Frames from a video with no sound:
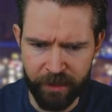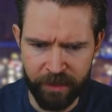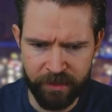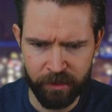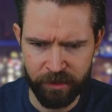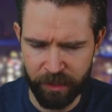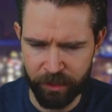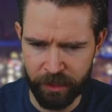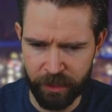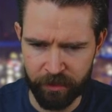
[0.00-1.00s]
this
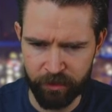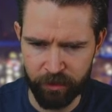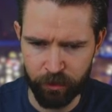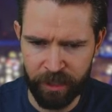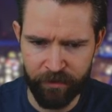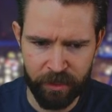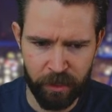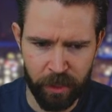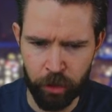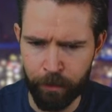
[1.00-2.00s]
section here. So 7
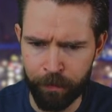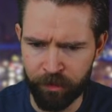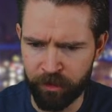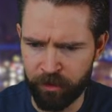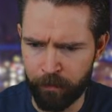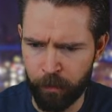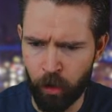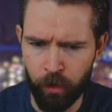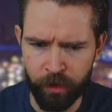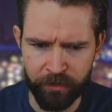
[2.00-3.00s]
encompasses
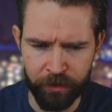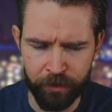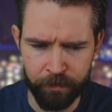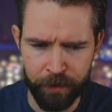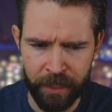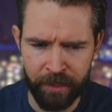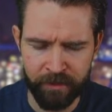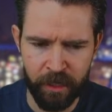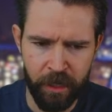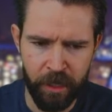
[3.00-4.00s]
all these fusion
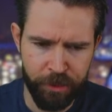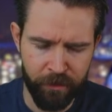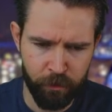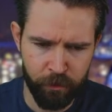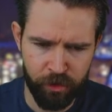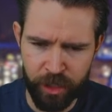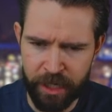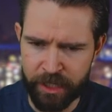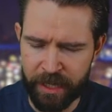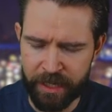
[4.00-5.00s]
parts. So if I was to
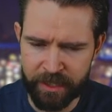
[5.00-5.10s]
change that